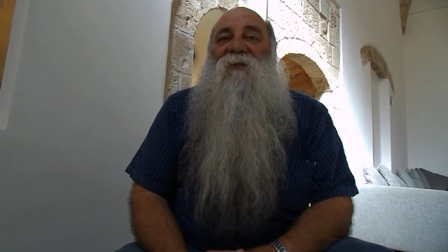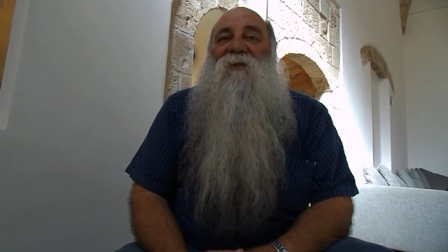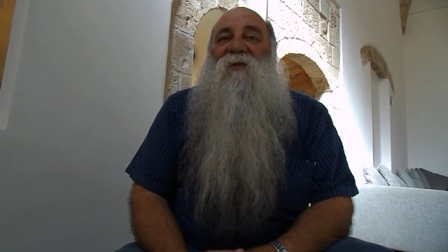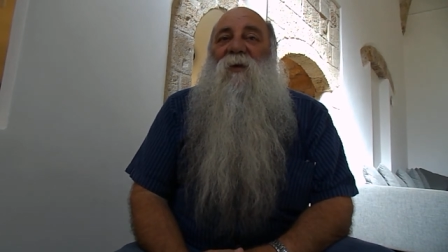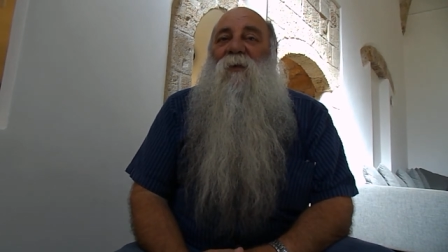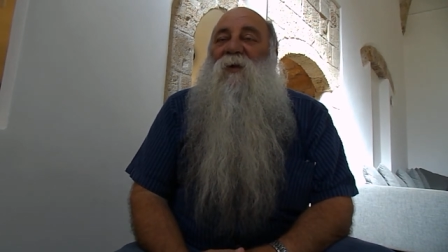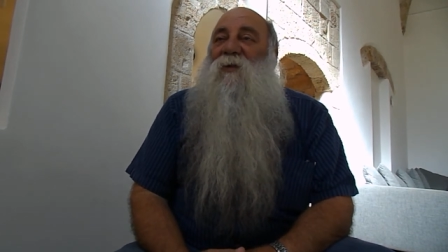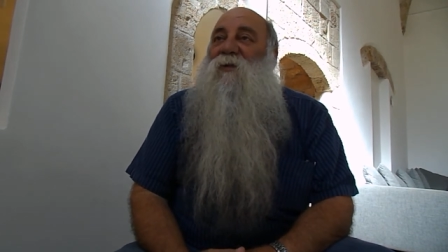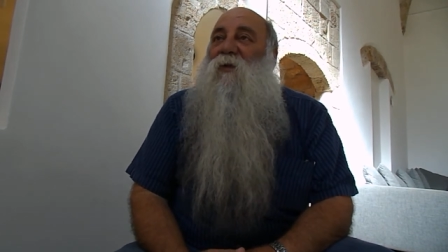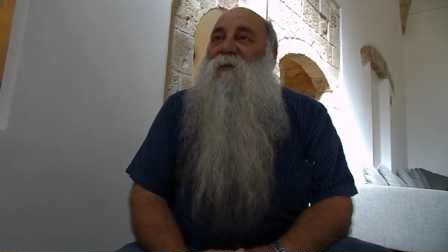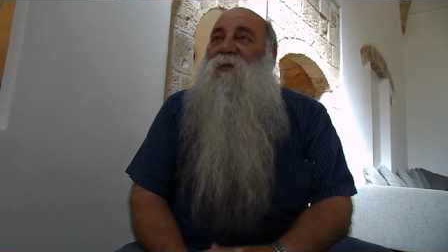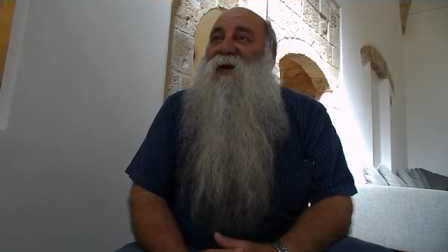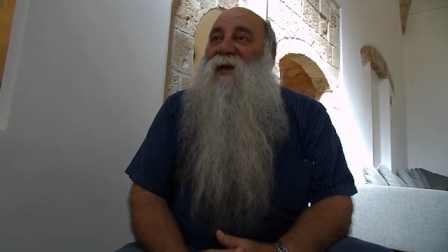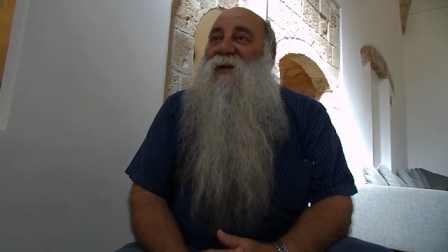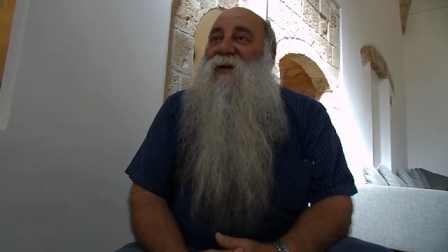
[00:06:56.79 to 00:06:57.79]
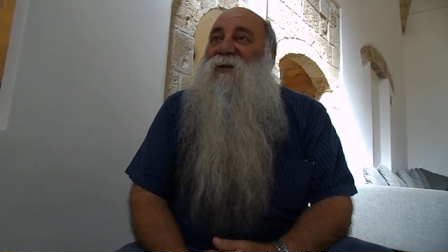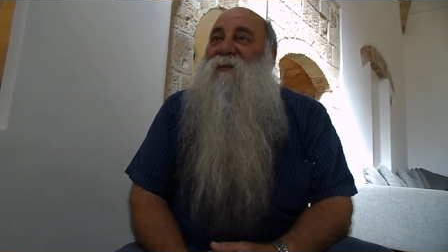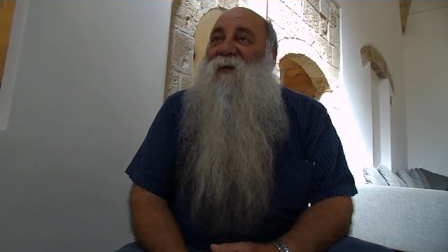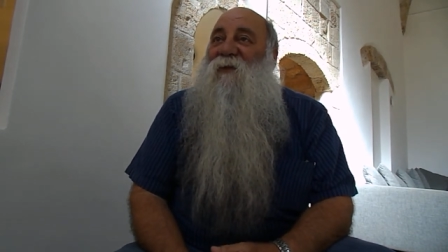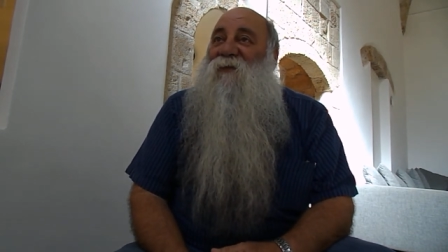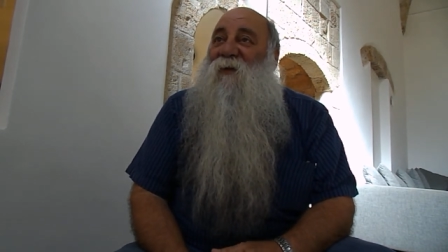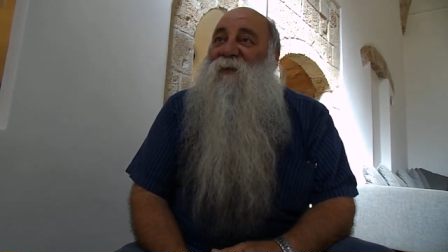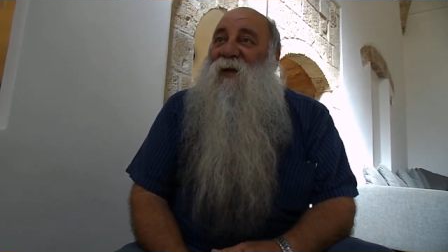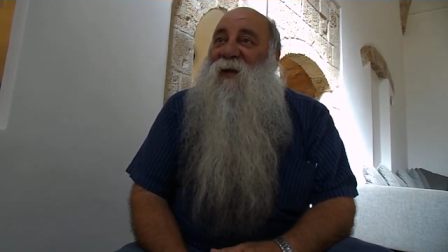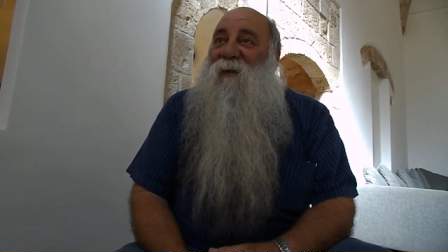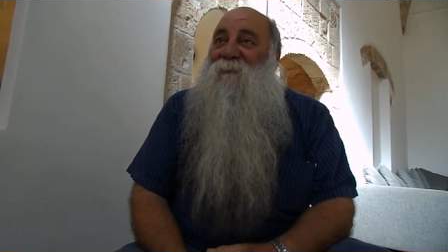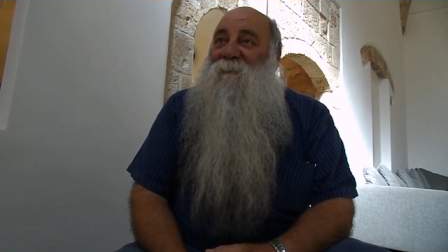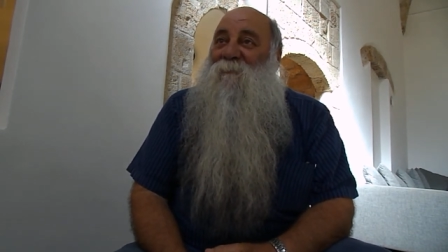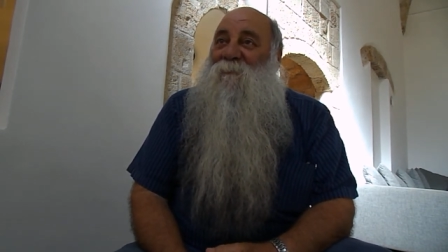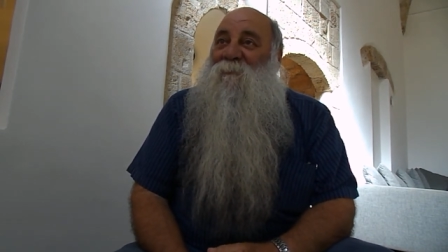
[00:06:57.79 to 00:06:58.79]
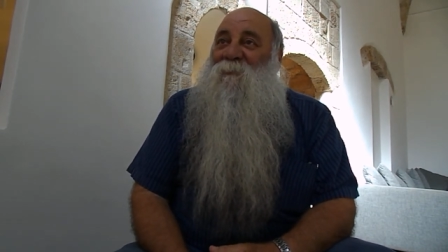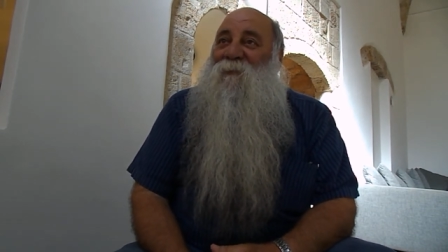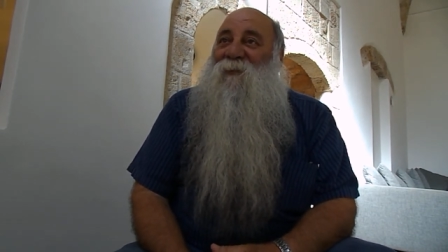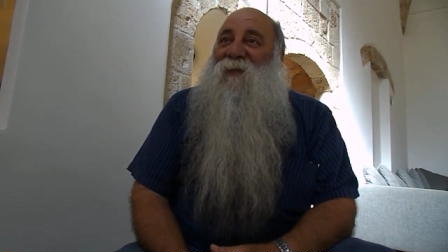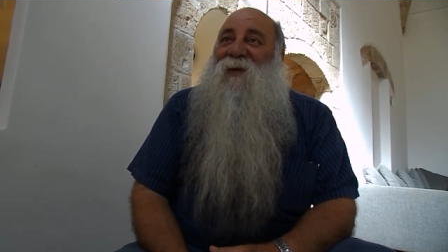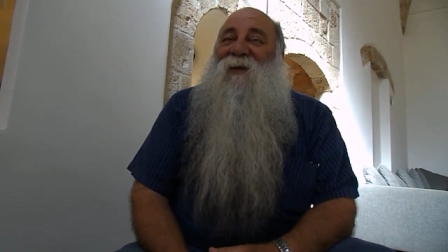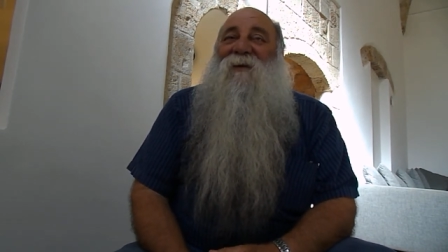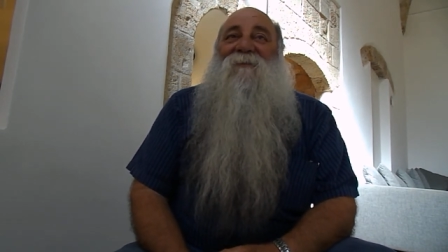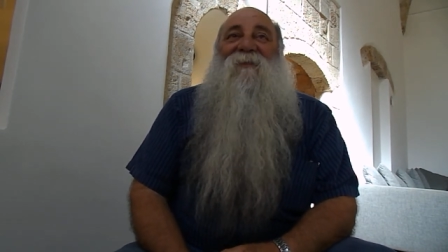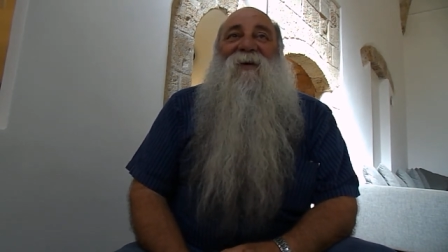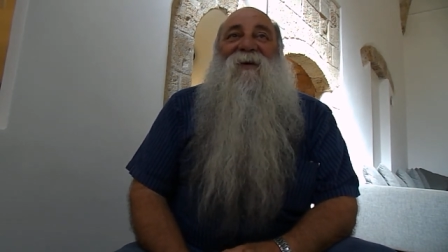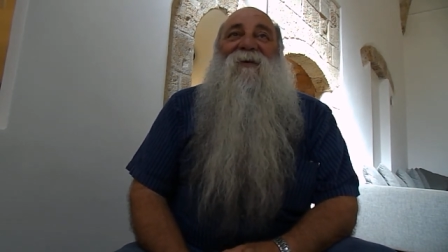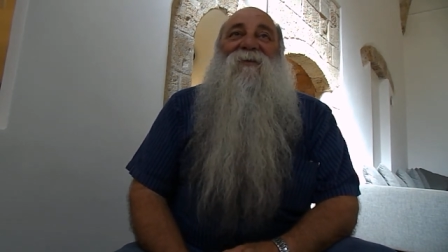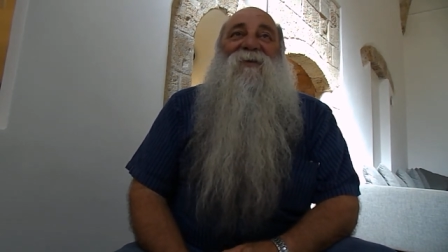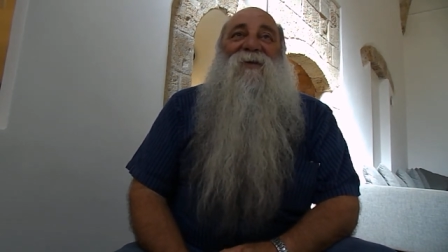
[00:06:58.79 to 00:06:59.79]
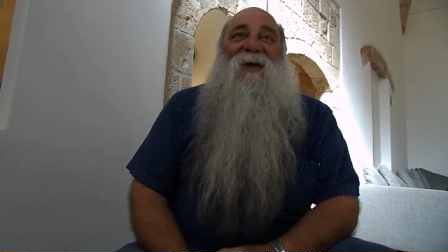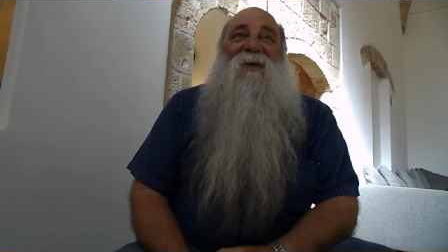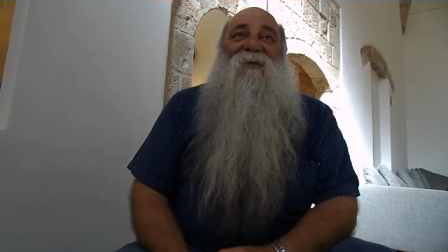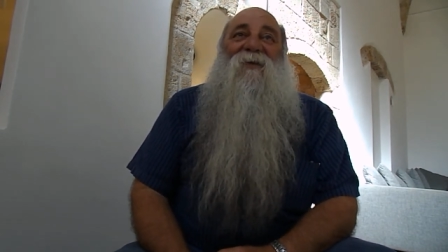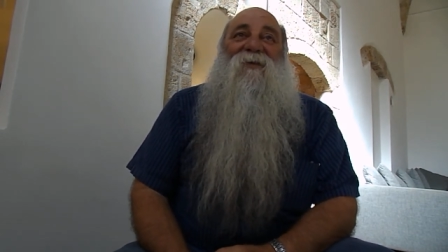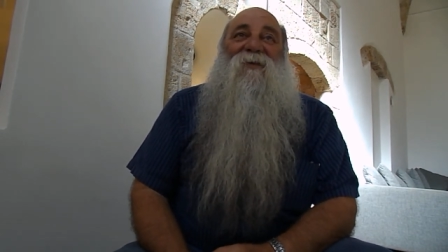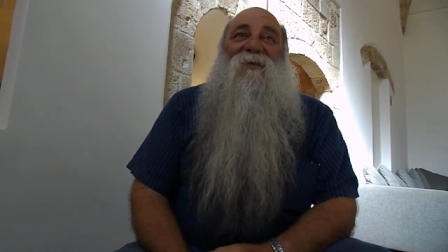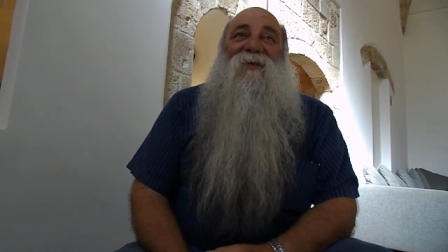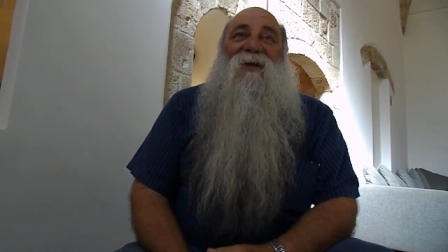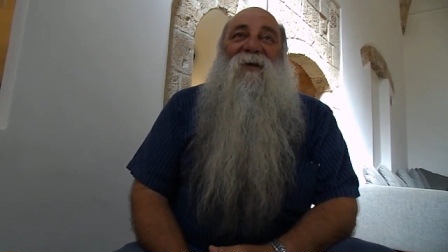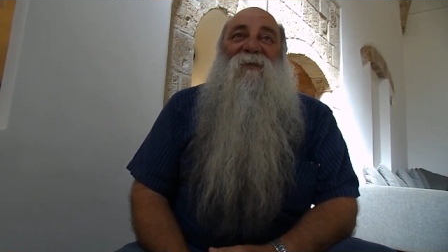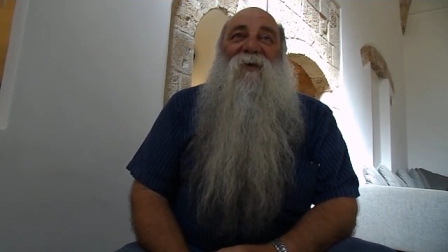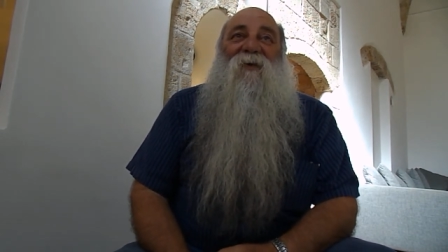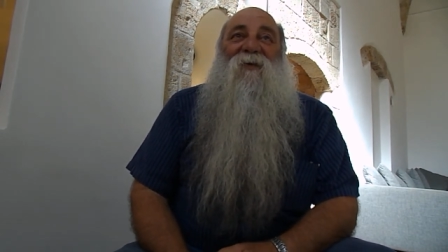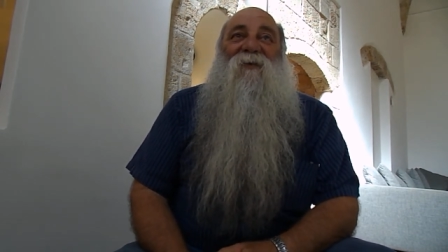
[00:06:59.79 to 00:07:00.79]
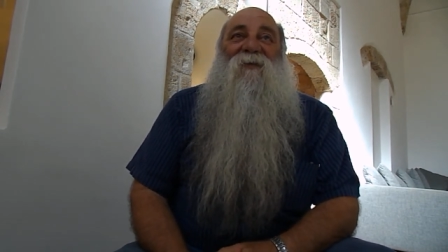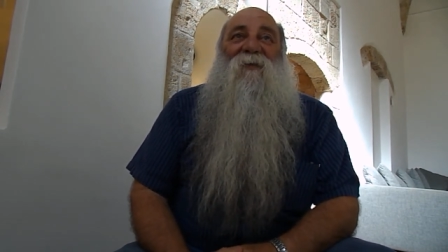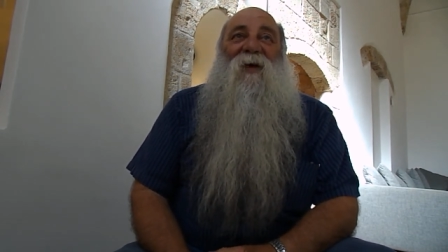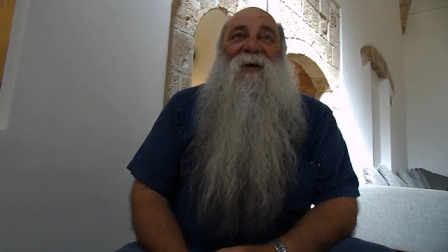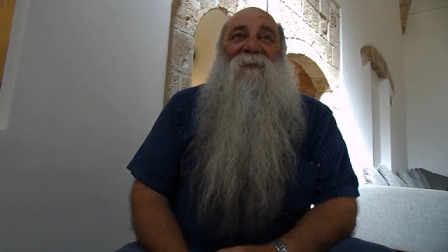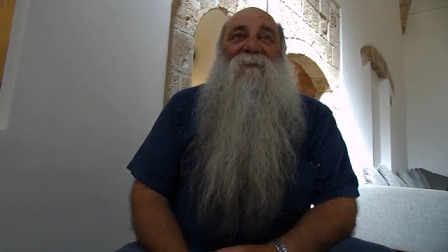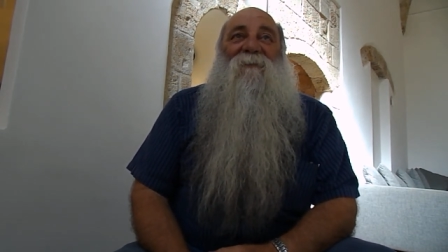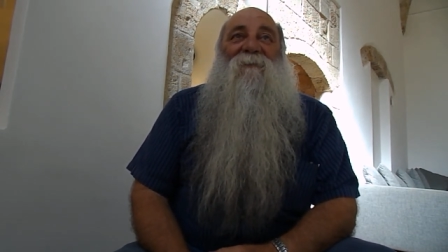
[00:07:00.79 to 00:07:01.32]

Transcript: If someone is complaining, is my family because they want to see more of me,